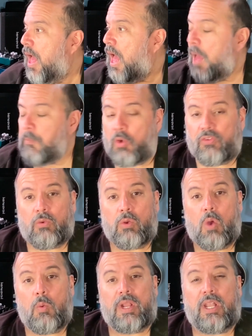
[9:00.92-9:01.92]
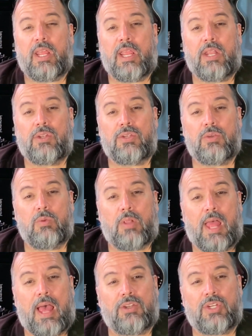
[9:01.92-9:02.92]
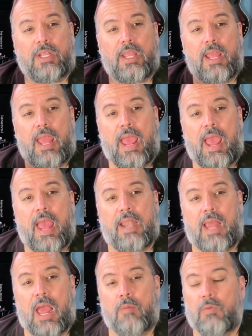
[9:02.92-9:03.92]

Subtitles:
I'm also going into Logic, and I'm